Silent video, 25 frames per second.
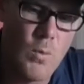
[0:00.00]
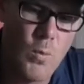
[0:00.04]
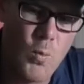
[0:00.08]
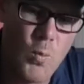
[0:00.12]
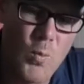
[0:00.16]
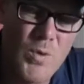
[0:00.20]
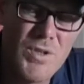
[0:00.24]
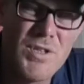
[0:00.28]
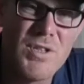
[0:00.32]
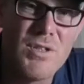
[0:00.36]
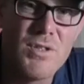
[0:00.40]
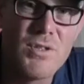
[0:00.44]

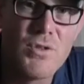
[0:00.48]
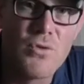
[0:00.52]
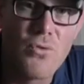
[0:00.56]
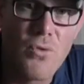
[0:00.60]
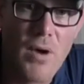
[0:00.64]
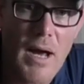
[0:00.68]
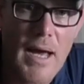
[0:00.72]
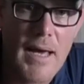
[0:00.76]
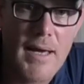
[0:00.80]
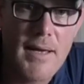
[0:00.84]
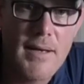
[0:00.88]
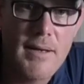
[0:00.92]
which is
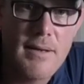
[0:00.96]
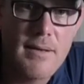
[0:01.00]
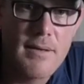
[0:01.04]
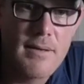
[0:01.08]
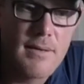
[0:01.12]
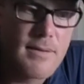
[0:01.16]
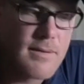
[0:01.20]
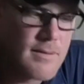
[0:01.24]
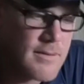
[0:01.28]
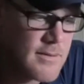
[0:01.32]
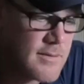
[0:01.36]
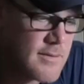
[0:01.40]
great,
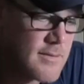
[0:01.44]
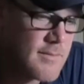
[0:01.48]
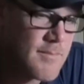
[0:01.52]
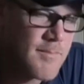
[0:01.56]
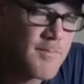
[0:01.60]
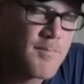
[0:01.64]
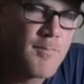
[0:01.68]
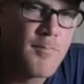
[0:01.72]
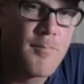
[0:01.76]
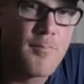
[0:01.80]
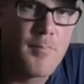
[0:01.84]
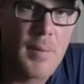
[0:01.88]

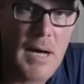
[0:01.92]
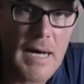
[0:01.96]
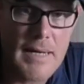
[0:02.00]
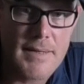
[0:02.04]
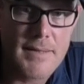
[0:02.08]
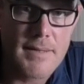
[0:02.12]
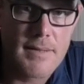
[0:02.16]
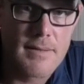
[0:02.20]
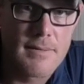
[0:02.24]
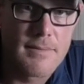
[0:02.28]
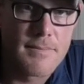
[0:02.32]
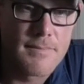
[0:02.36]

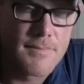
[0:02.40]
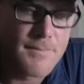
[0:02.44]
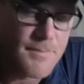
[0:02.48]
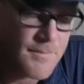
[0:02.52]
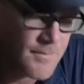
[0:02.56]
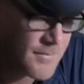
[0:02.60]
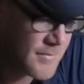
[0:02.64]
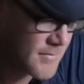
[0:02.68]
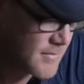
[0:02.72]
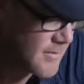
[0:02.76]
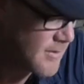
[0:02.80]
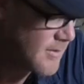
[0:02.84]
but
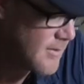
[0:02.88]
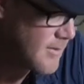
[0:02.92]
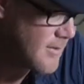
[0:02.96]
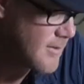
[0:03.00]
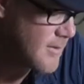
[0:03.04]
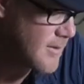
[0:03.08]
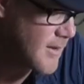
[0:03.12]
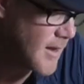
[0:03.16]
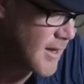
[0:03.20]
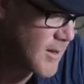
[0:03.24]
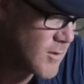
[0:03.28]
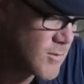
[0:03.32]

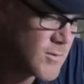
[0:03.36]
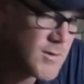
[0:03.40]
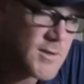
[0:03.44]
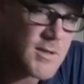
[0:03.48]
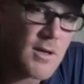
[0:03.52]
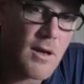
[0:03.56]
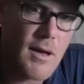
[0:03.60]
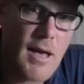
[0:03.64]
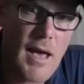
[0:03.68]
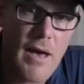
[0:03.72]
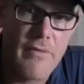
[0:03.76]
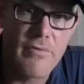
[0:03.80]
they
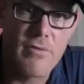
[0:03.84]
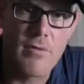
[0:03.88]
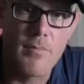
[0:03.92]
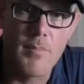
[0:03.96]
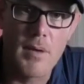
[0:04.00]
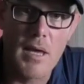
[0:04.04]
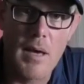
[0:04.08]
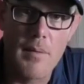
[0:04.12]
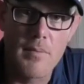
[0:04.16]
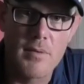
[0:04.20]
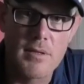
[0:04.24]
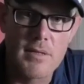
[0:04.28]
also have to
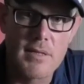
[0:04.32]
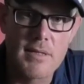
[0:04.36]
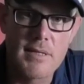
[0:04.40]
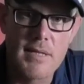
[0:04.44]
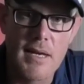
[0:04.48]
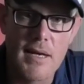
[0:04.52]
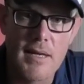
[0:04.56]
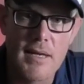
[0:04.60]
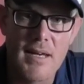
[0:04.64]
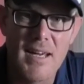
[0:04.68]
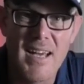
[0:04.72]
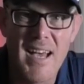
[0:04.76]
be able to
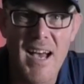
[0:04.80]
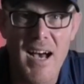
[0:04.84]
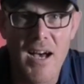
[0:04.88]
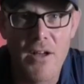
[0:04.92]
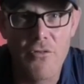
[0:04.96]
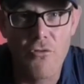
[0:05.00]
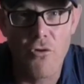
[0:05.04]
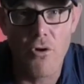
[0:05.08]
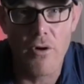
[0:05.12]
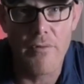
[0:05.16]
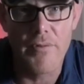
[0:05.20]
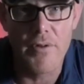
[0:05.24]
take a car
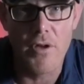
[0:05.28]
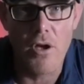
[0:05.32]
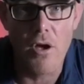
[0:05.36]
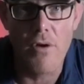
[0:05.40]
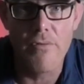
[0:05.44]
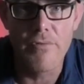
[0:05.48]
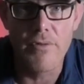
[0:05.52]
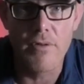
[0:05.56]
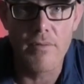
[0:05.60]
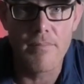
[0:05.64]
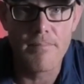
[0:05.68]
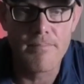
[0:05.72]
driving
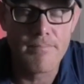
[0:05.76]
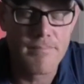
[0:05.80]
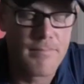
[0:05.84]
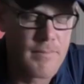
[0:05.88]
over them.